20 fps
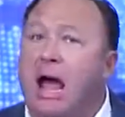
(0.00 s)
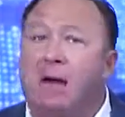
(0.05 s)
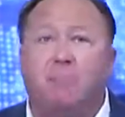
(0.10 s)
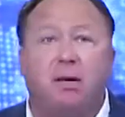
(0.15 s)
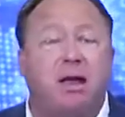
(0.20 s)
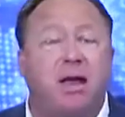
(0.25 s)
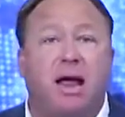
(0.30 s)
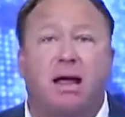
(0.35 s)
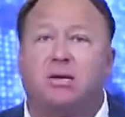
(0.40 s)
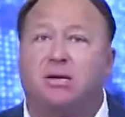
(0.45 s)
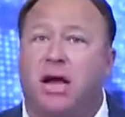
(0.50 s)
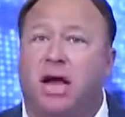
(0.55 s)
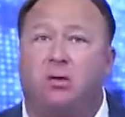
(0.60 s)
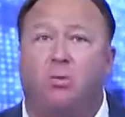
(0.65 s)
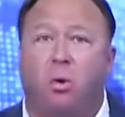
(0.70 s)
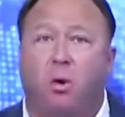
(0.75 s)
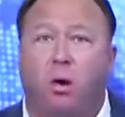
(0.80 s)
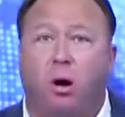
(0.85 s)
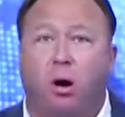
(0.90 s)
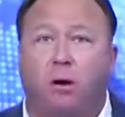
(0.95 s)
I've been
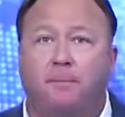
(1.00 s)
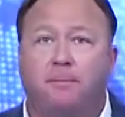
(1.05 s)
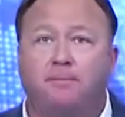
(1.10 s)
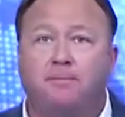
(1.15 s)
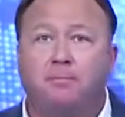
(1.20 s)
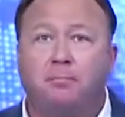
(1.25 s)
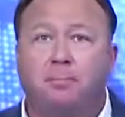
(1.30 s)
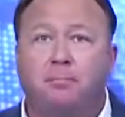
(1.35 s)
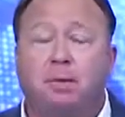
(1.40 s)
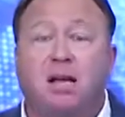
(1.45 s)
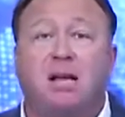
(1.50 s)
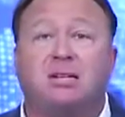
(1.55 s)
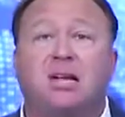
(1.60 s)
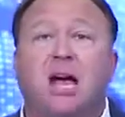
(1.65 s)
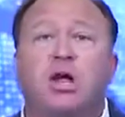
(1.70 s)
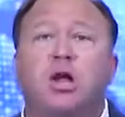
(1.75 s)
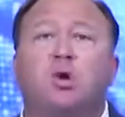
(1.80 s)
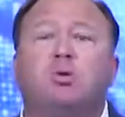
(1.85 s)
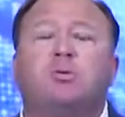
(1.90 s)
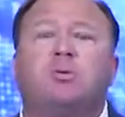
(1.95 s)
anti-war
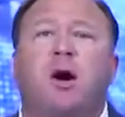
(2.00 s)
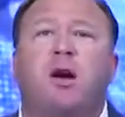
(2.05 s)
because I knew it